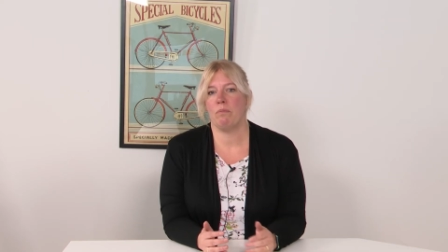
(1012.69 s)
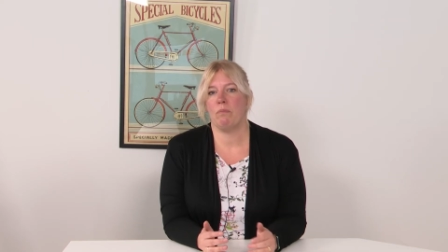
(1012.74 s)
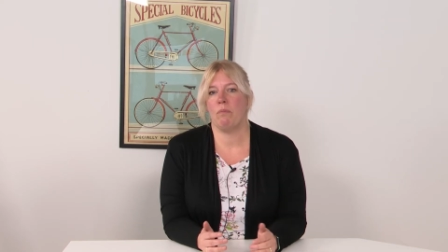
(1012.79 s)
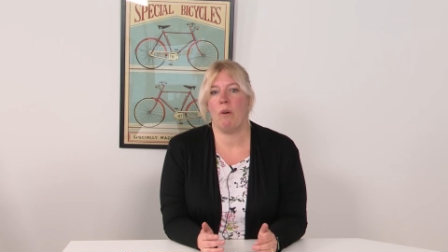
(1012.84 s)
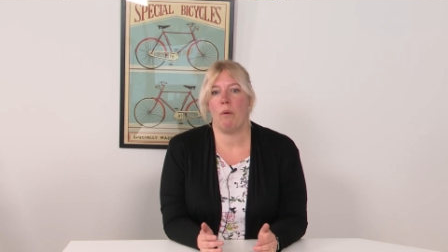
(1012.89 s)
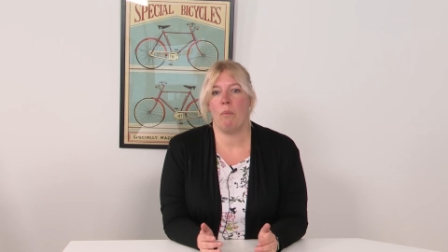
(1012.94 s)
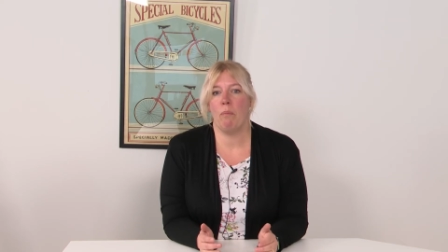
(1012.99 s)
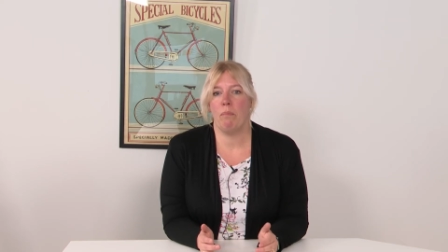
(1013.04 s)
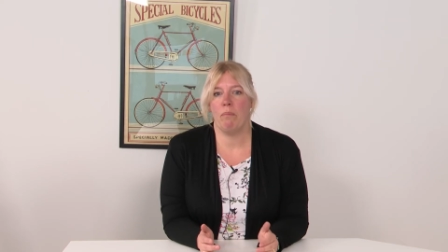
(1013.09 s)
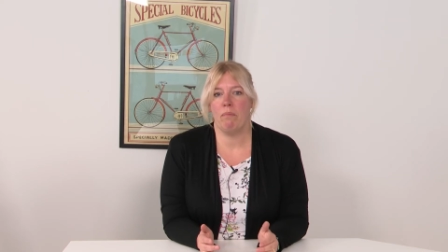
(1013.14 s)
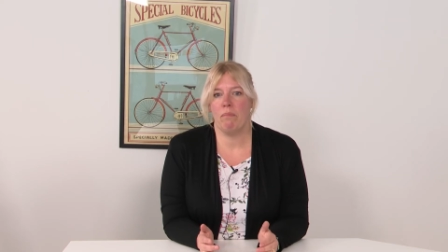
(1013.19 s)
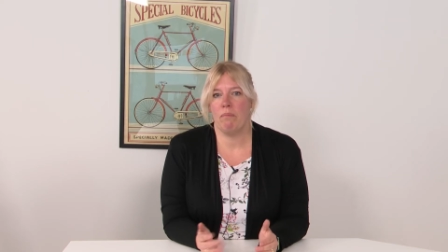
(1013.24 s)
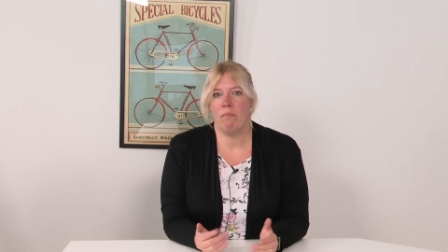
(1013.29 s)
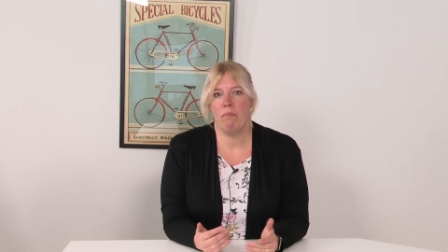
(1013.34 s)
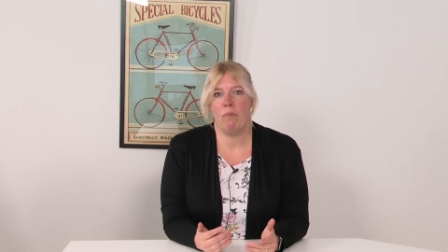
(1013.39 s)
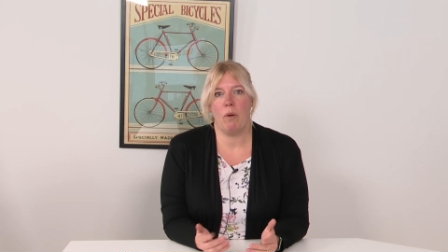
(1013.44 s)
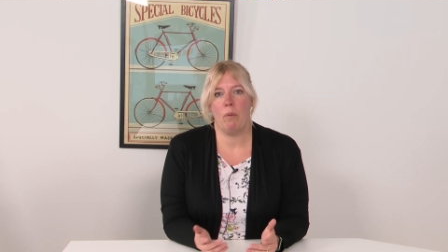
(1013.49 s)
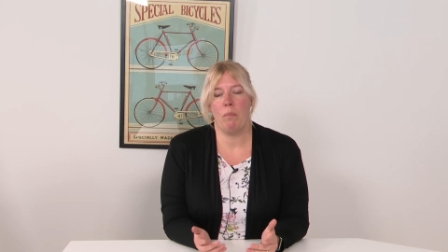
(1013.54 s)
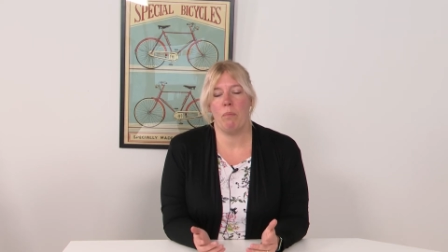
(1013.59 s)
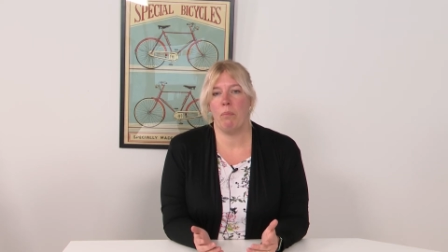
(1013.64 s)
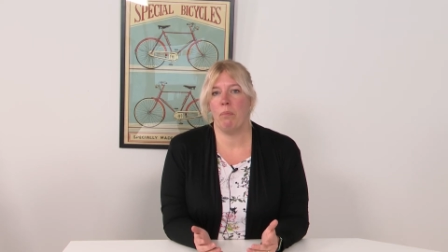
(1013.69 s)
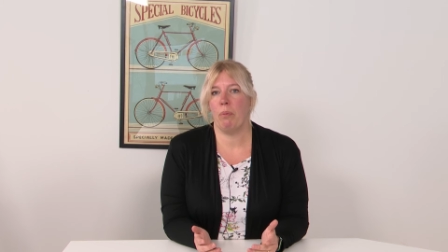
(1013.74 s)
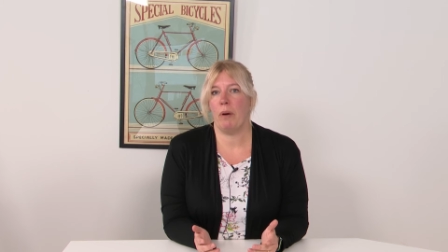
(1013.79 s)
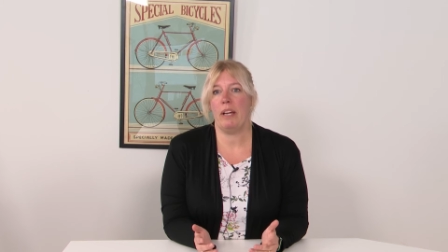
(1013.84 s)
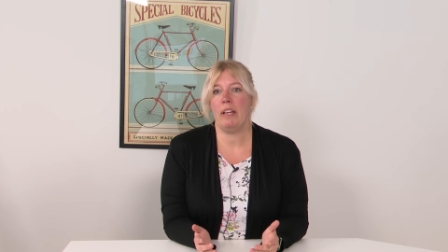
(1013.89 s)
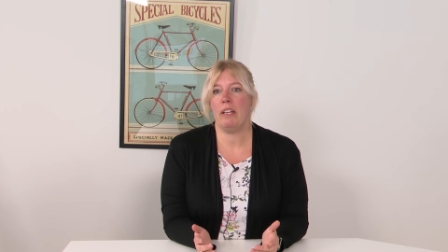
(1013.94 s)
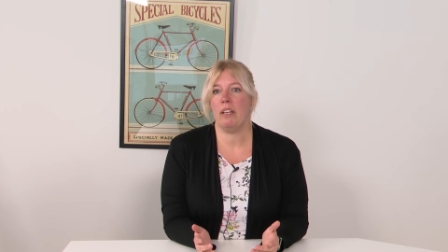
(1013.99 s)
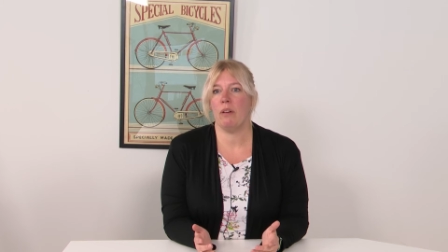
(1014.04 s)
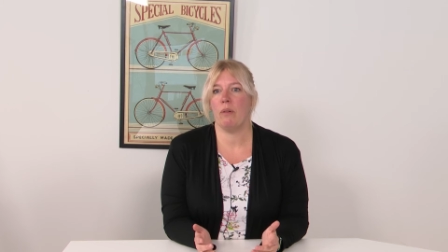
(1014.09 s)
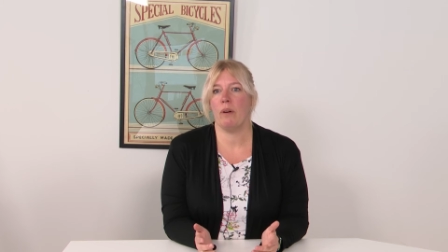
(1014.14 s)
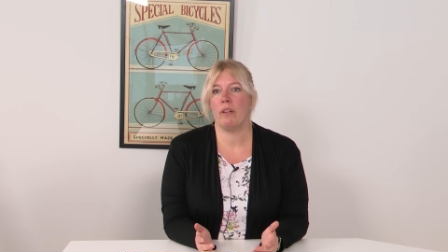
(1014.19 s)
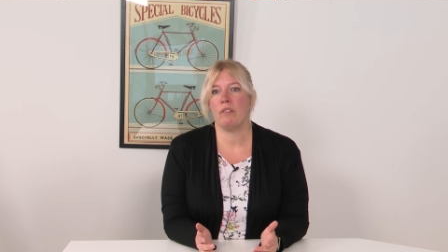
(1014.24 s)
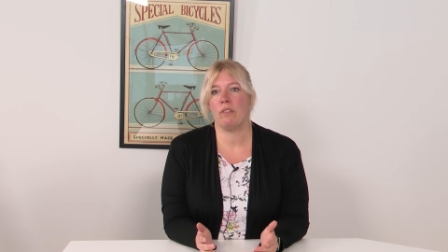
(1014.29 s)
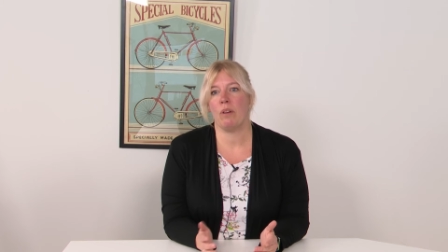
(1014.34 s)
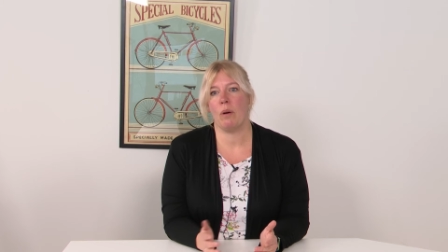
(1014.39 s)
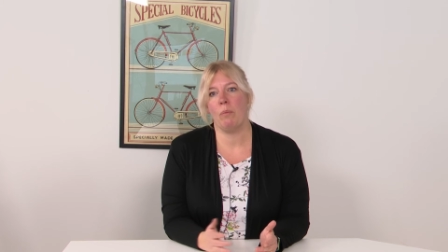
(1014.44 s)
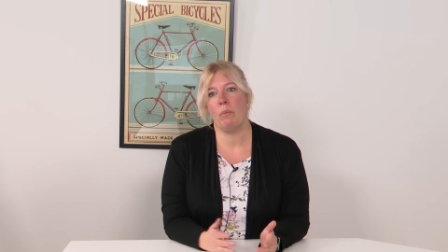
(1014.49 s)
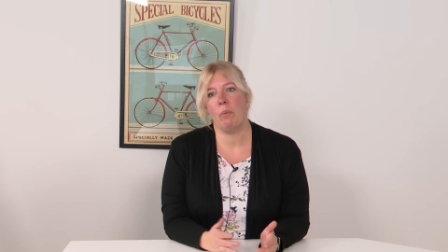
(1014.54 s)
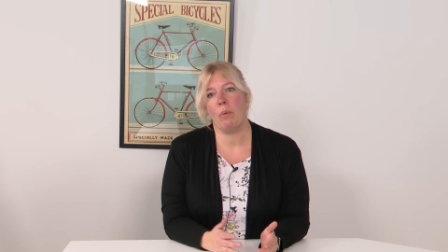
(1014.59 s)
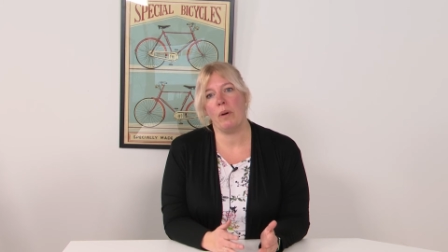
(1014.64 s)
will break you at
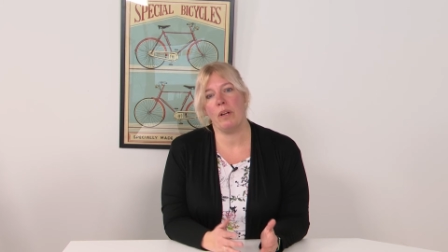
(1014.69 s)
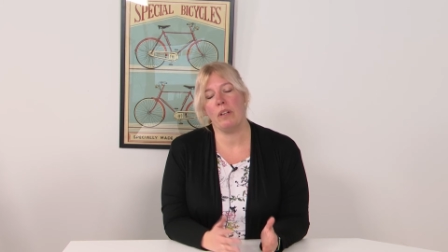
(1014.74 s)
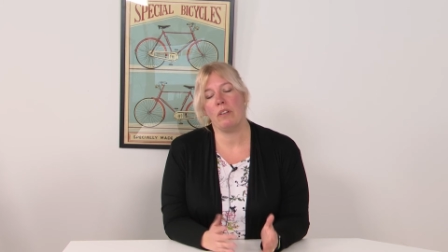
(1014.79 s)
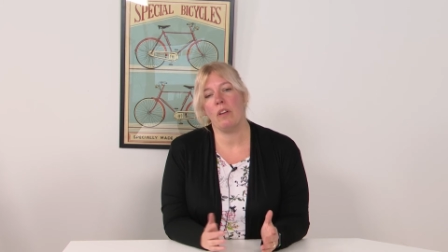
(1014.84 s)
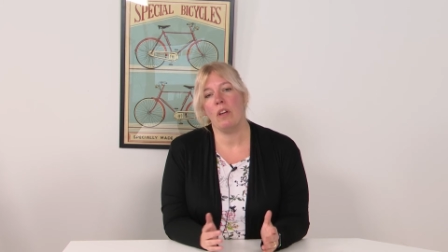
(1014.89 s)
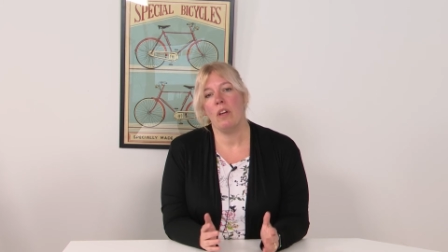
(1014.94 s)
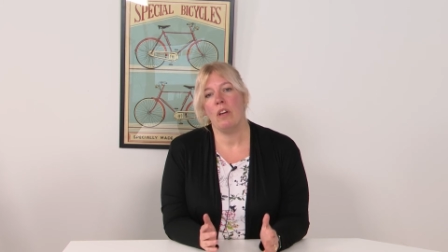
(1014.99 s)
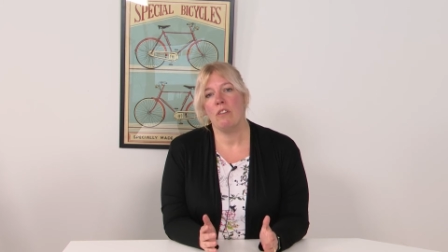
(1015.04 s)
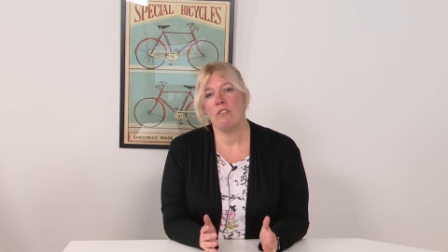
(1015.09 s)
some point.